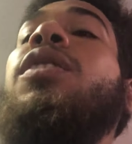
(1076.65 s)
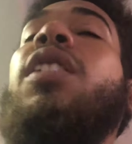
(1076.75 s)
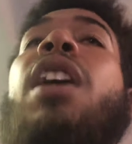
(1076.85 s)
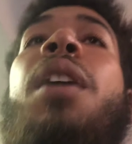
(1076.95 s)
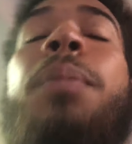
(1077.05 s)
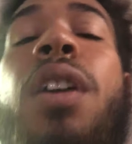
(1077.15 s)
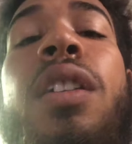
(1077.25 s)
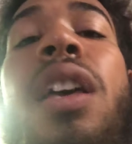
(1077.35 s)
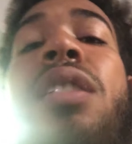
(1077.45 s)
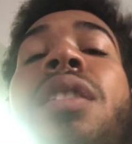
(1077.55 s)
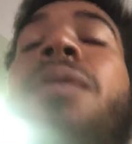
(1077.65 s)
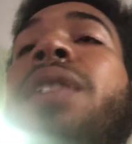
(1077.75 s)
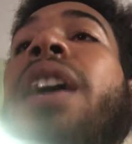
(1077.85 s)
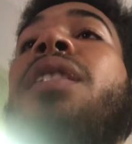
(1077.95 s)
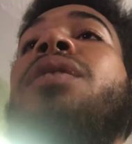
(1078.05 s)
you're calming all that stuff
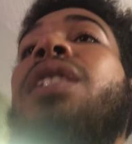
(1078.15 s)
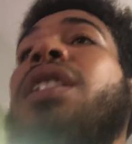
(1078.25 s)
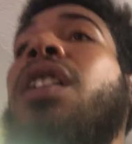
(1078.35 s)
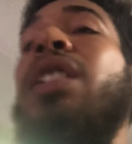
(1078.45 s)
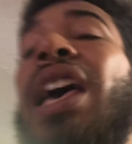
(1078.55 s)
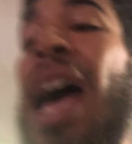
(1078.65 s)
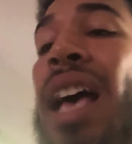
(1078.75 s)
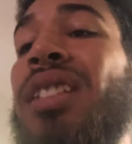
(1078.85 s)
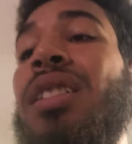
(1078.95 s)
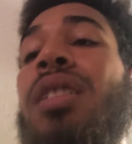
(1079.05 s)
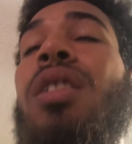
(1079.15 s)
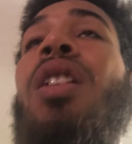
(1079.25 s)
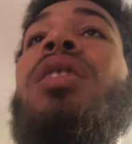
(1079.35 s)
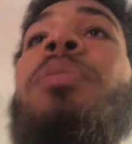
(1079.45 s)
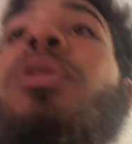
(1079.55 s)
down. You're getting all the acid,
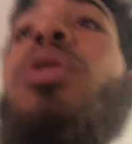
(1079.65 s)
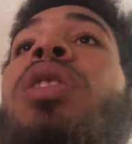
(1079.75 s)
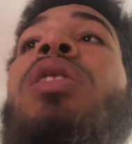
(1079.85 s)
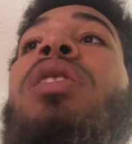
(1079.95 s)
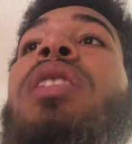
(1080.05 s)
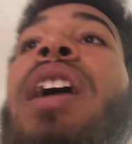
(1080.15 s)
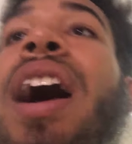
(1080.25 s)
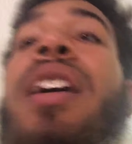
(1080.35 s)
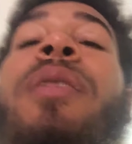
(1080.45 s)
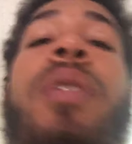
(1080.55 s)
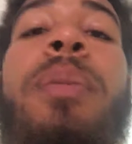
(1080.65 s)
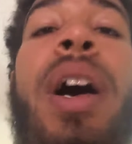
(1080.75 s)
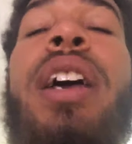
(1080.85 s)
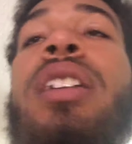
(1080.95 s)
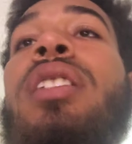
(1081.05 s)
all the mucus out of your
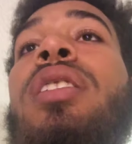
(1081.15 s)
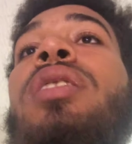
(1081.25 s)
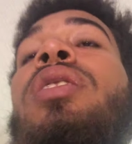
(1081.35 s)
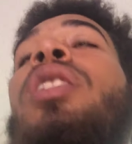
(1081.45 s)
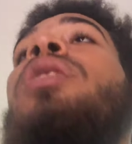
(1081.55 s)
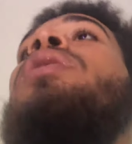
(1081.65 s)
body, you know?